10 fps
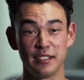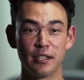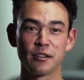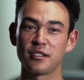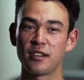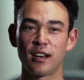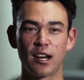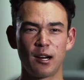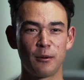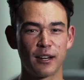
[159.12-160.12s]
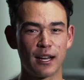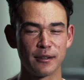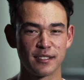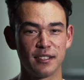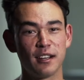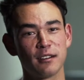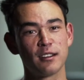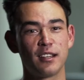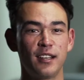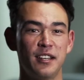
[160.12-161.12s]
years ago when I was a younger
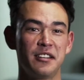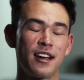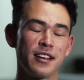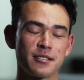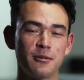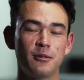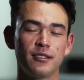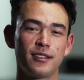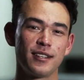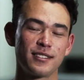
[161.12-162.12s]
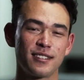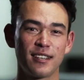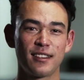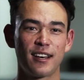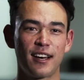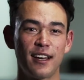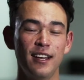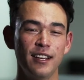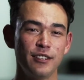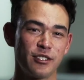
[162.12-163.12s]
kid in high school and things like that,
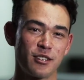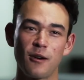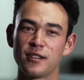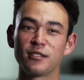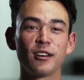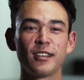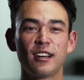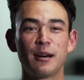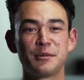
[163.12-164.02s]
just always looking up